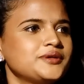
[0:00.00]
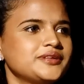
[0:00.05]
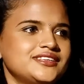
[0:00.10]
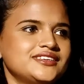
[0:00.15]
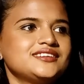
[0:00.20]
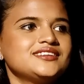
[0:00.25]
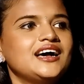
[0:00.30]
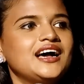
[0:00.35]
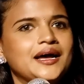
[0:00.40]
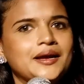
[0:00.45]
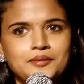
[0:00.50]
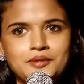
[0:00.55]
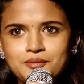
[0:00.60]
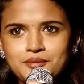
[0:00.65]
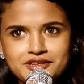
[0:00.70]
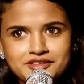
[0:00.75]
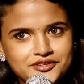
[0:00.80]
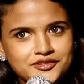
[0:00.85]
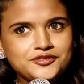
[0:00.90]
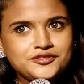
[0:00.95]
with it. I'm a
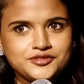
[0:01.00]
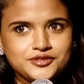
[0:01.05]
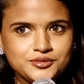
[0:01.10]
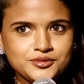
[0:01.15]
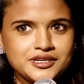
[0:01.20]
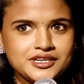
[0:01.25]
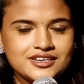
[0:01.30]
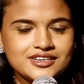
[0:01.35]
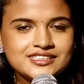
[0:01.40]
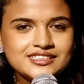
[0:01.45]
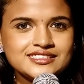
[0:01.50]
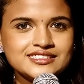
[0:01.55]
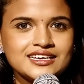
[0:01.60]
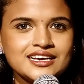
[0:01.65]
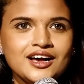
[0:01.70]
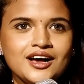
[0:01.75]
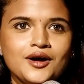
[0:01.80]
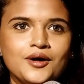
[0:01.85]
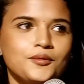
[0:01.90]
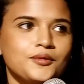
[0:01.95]
mother of two girls.
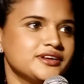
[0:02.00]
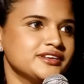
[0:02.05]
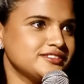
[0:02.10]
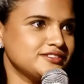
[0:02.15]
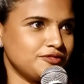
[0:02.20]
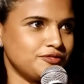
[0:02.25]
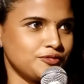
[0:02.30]
One is a